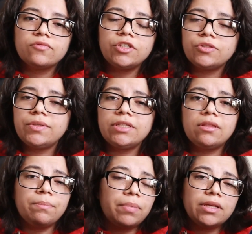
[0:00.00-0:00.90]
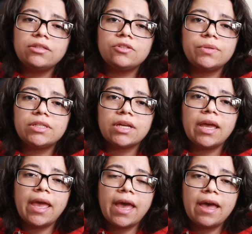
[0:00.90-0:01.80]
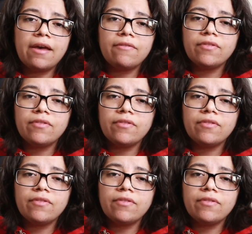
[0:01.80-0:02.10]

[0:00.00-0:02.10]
retweet the pinned tweet I have,